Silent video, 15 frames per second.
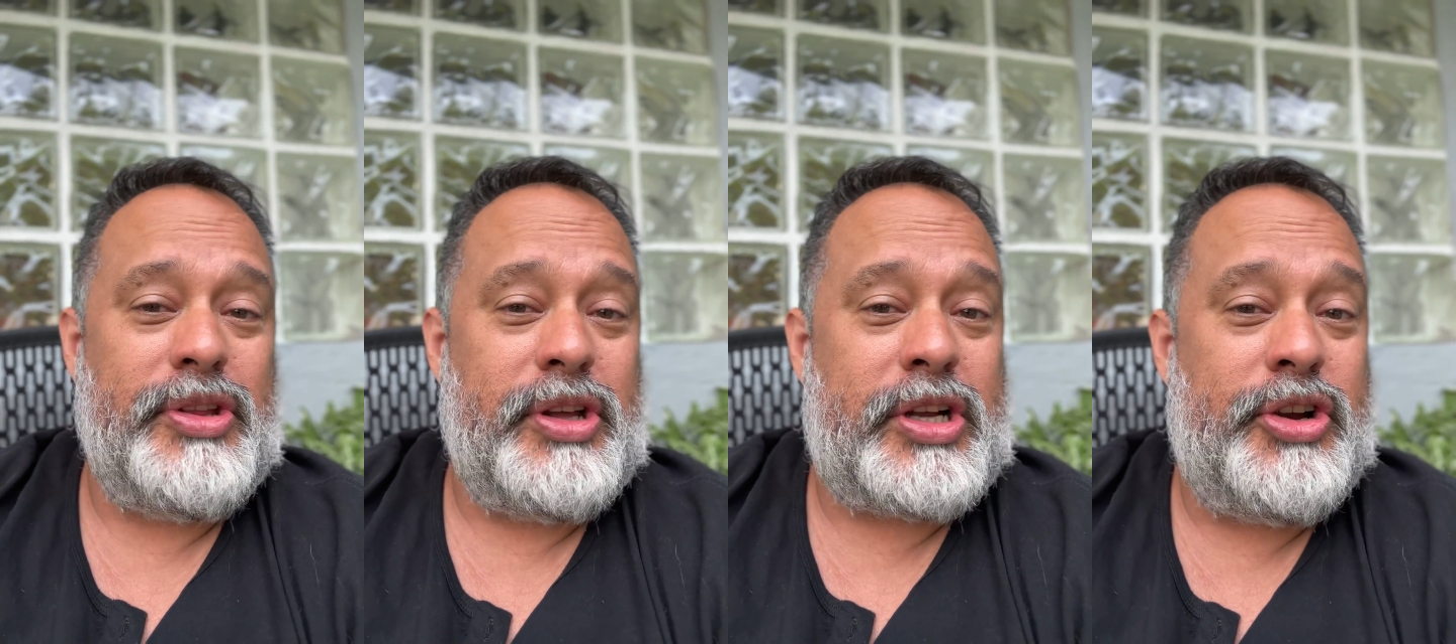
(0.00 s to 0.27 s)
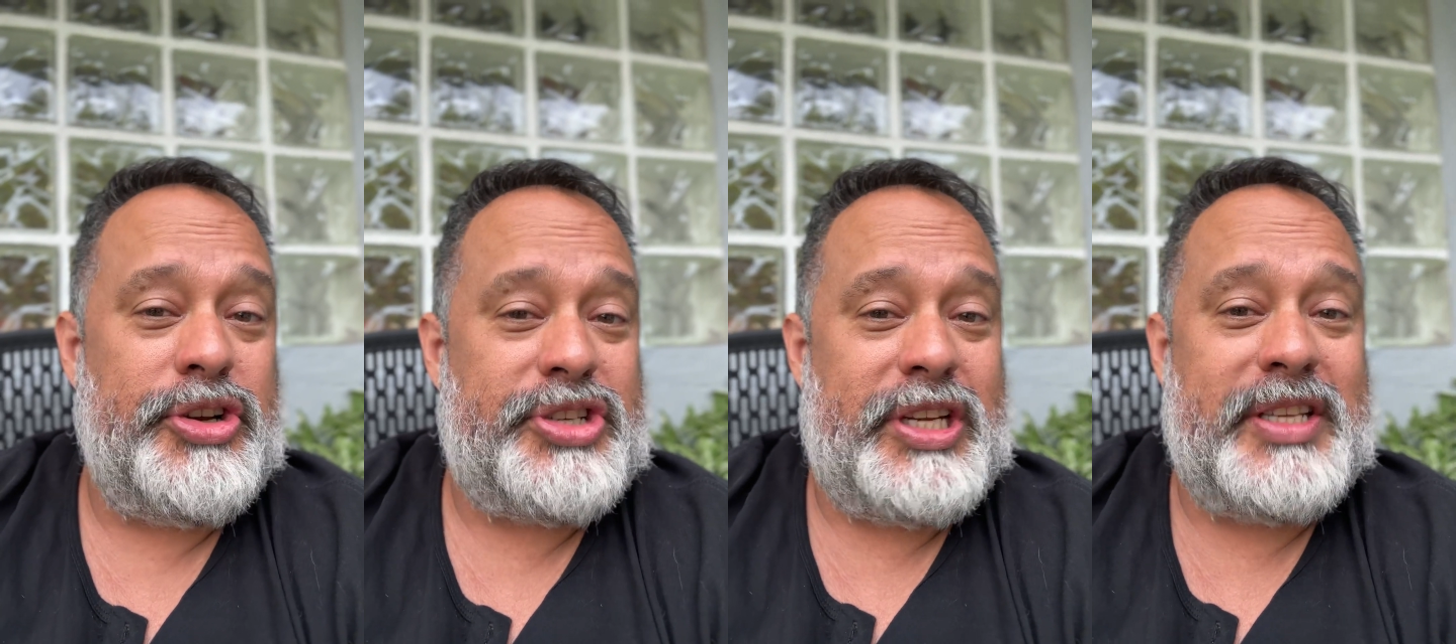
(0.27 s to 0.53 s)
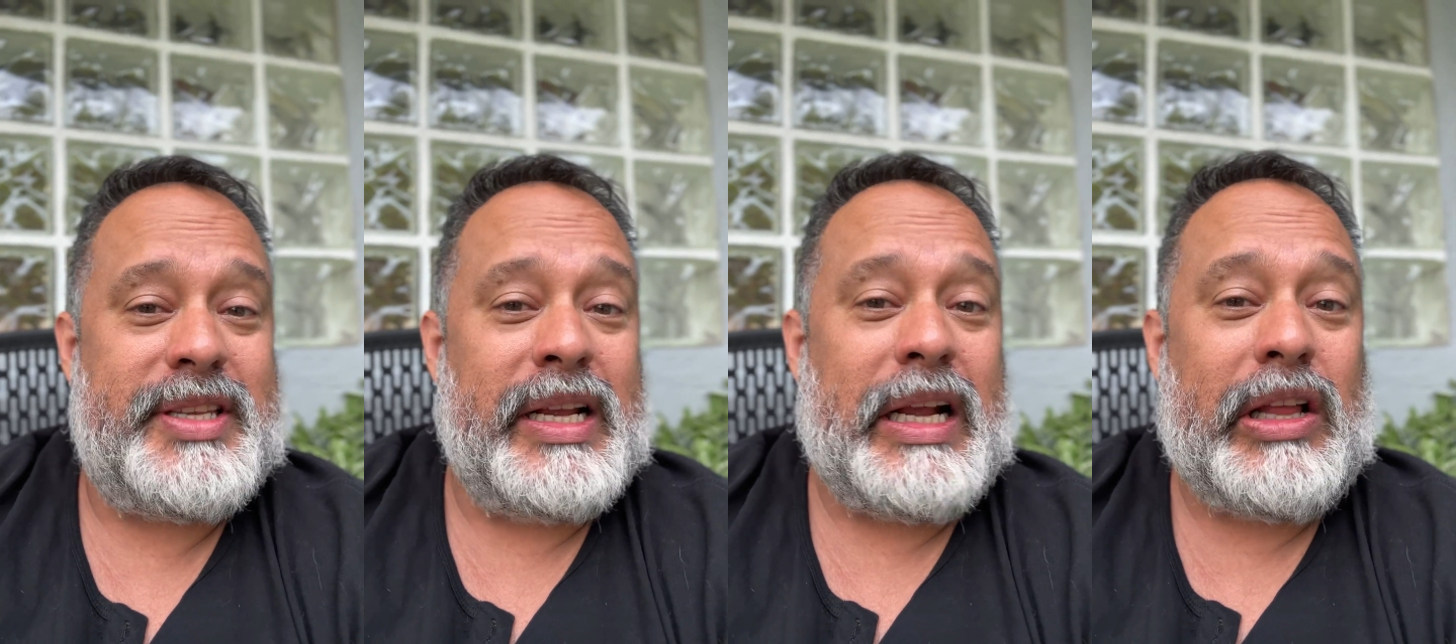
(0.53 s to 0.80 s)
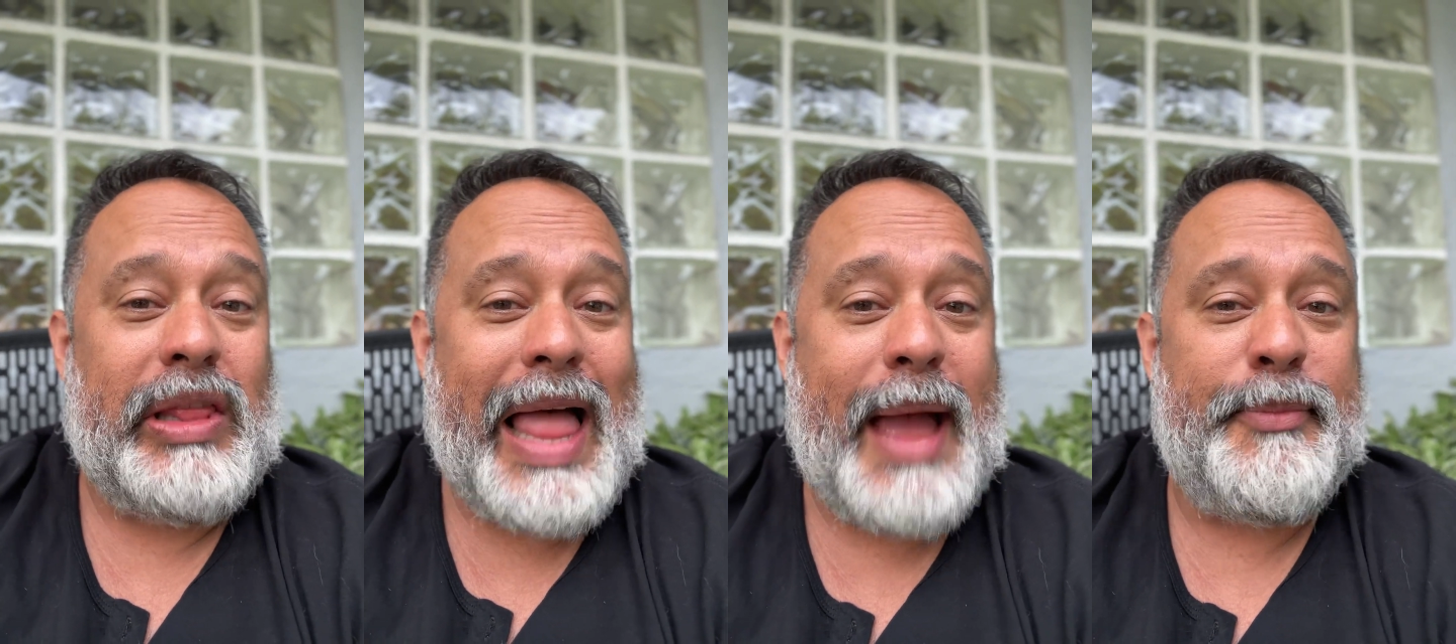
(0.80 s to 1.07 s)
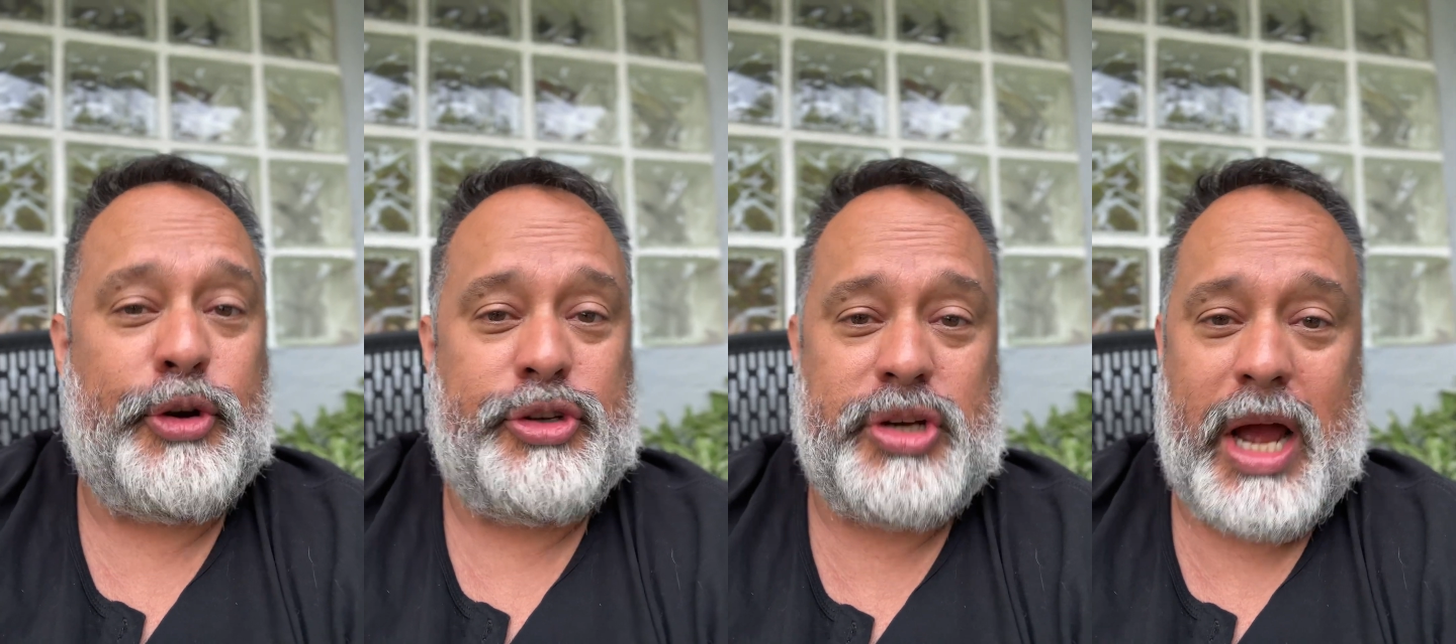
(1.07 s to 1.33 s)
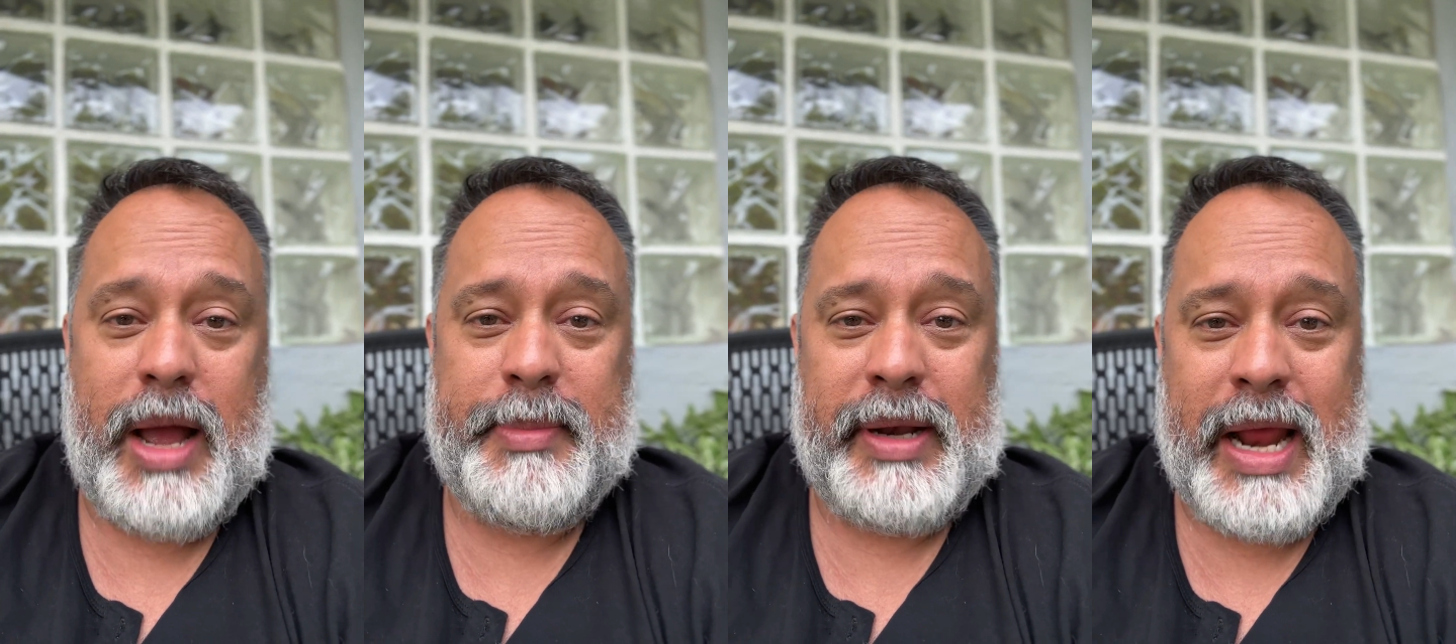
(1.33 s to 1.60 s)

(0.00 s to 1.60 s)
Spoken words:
the cushiest and glamour job in